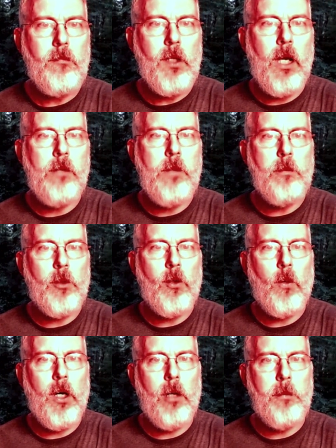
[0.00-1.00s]
I remember a
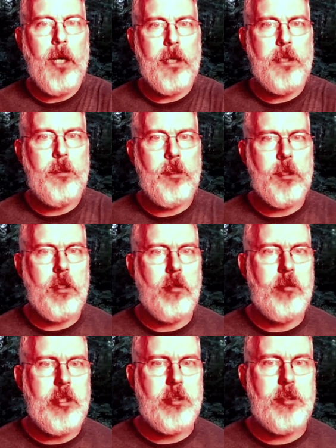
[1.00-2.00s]
while back hearing
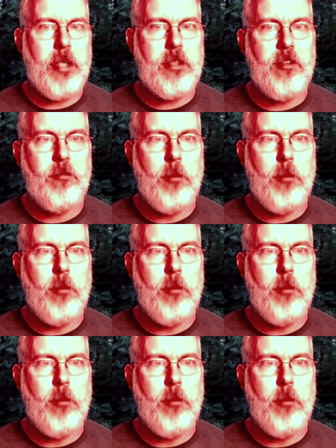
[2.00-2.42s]
of a sect of